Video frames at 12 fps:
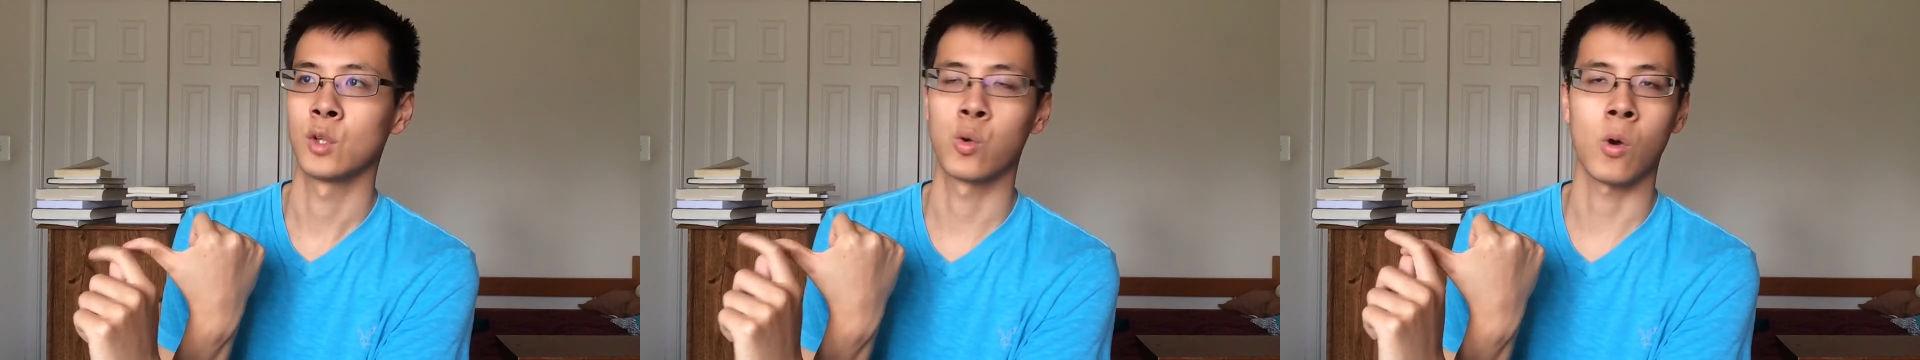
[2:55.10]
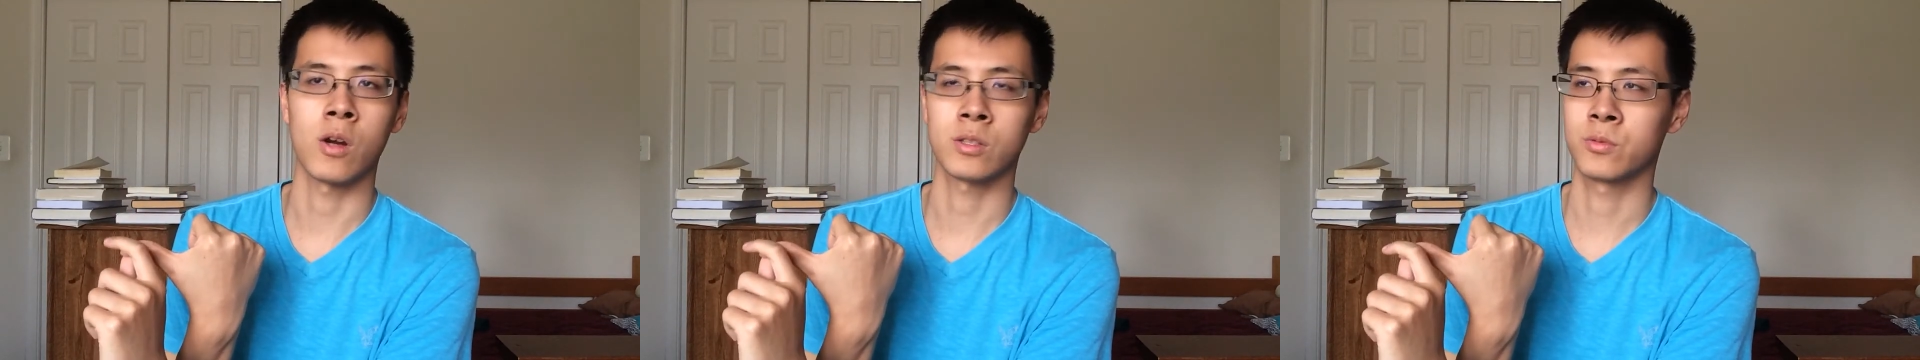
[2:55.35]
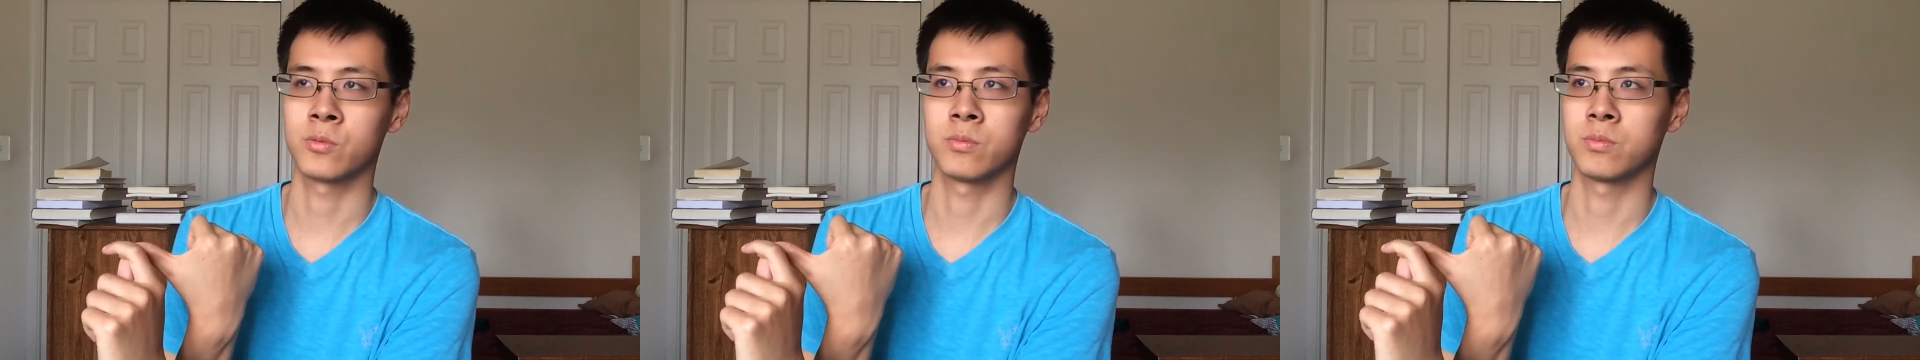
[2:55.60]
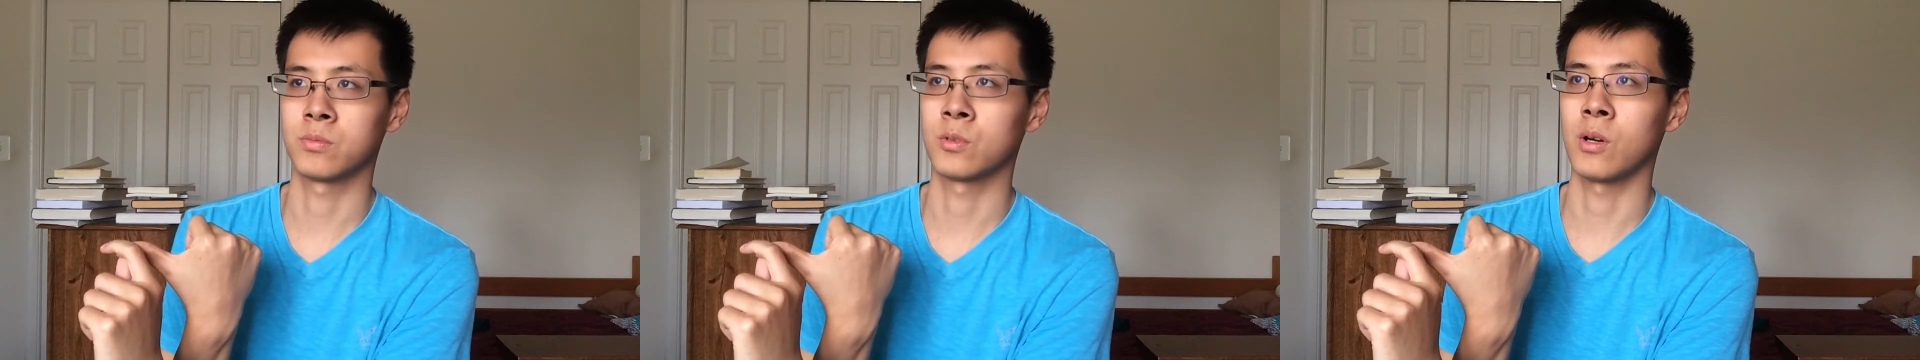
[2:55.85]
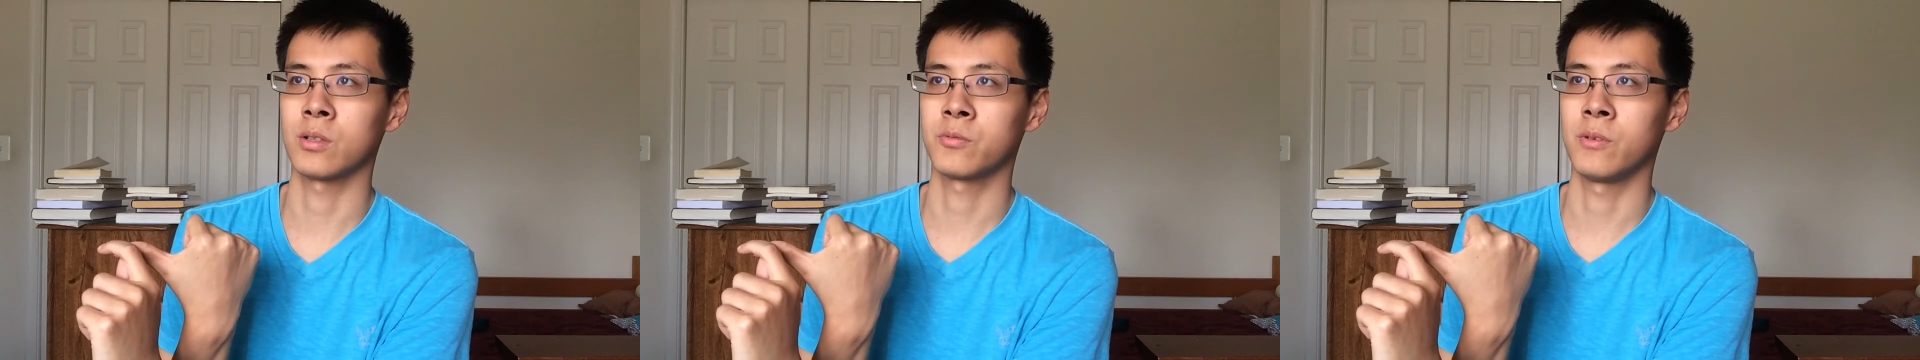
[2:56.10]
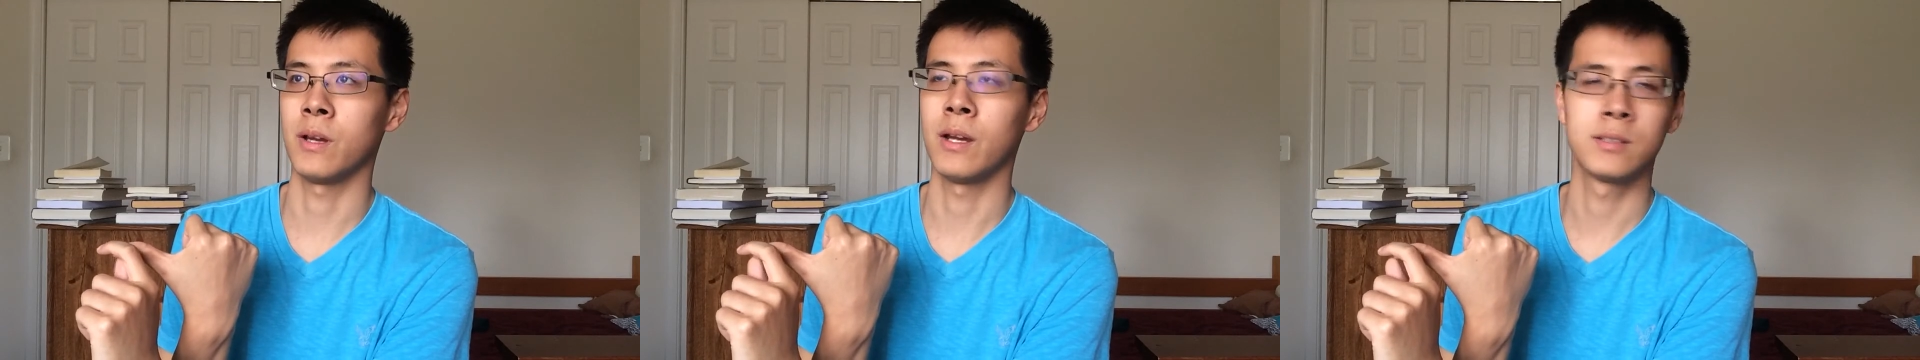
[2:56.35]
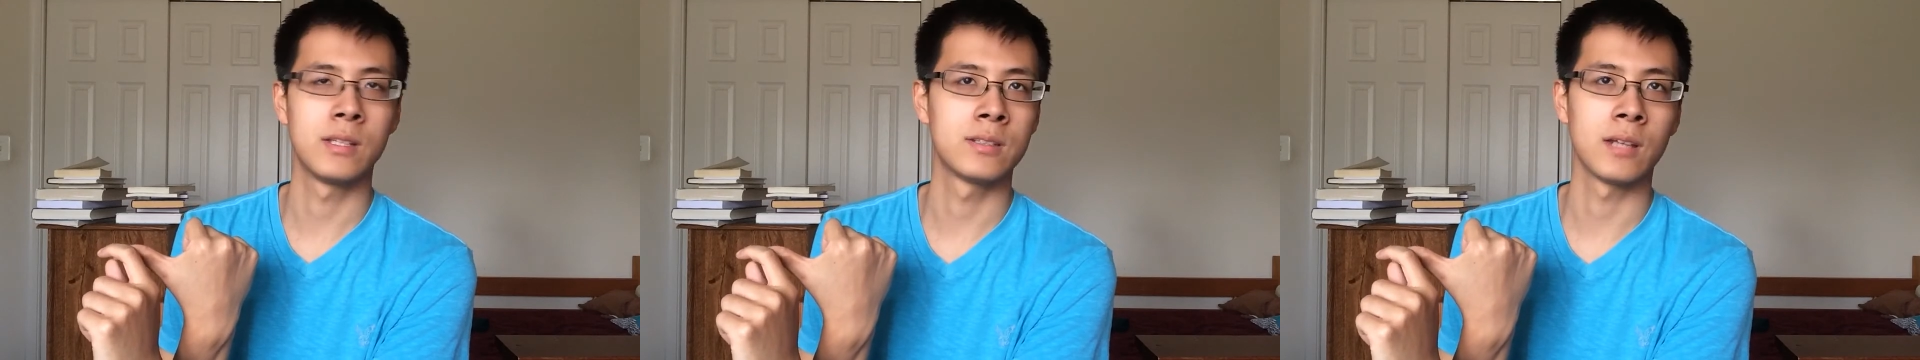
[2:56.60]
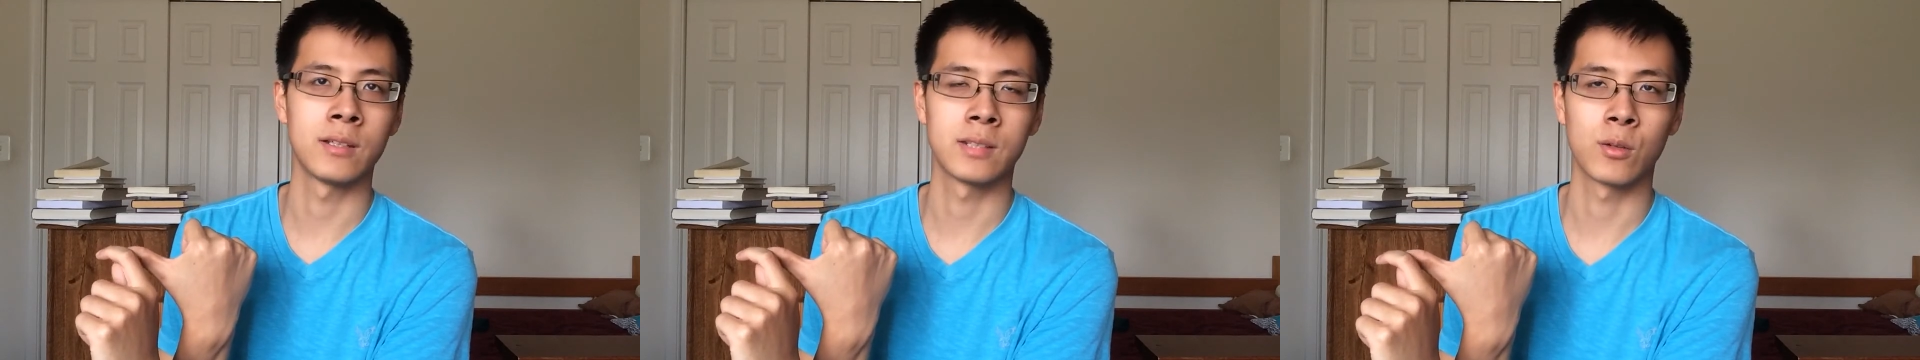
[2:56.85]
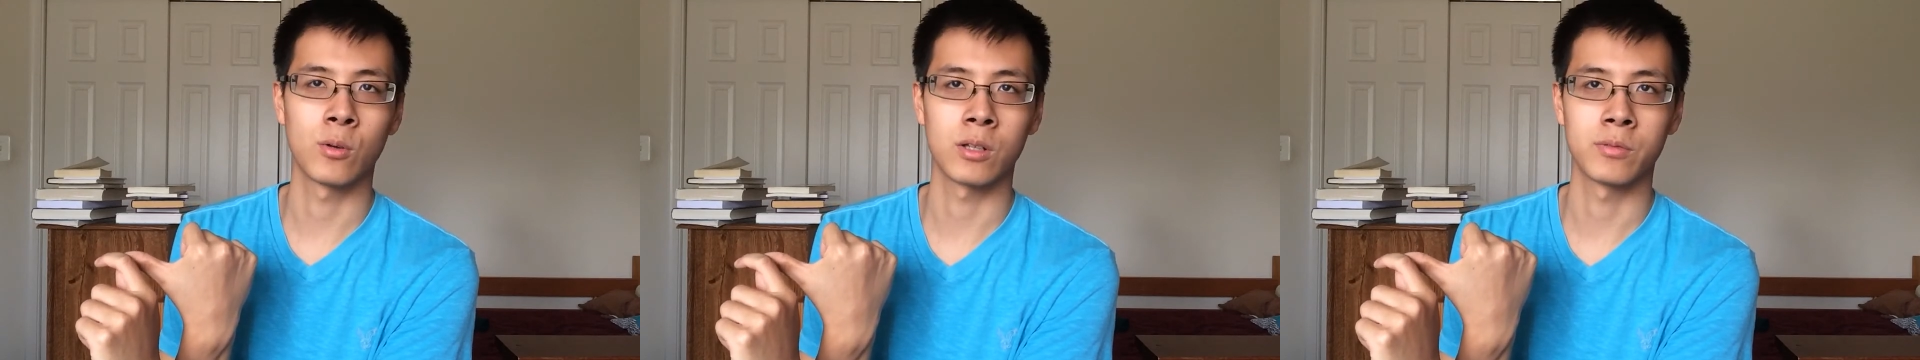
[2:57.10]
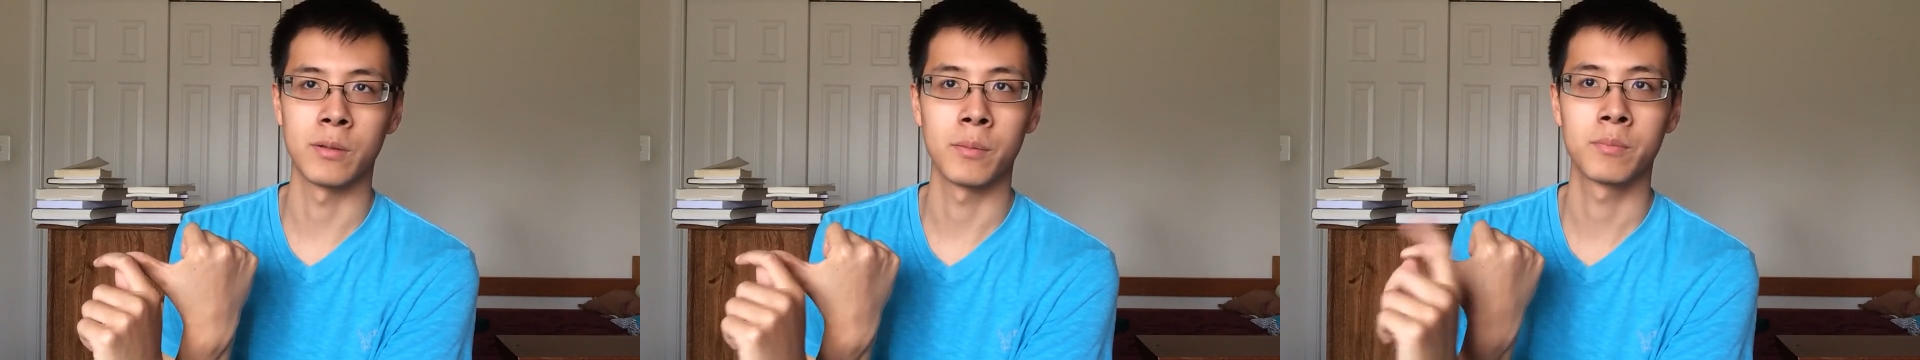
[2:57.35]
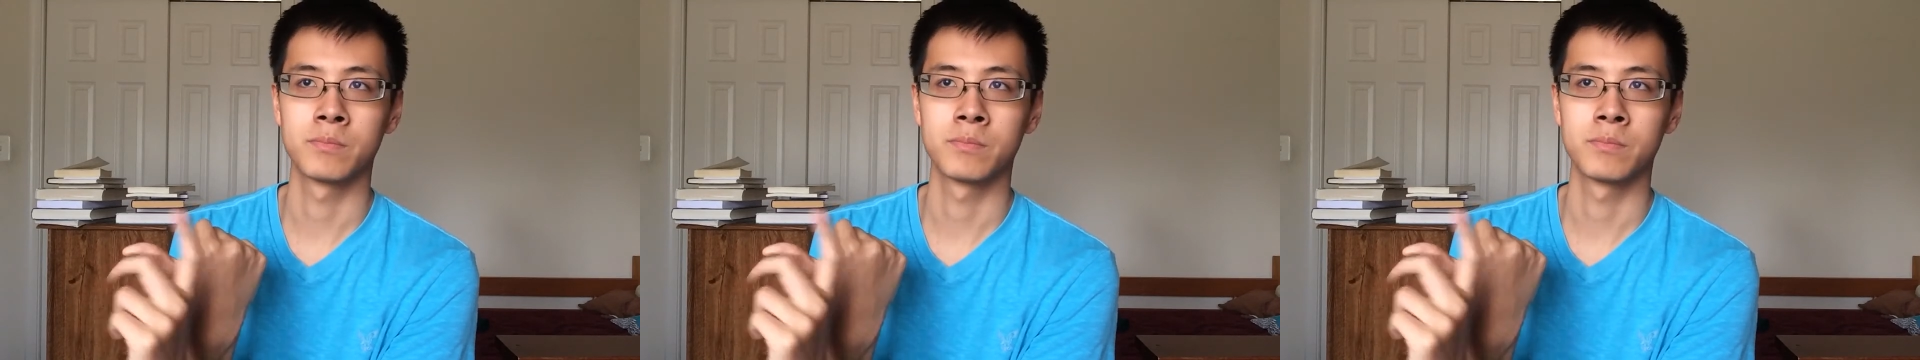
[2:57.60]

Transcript: cross CrossFit. I I said CrossFit.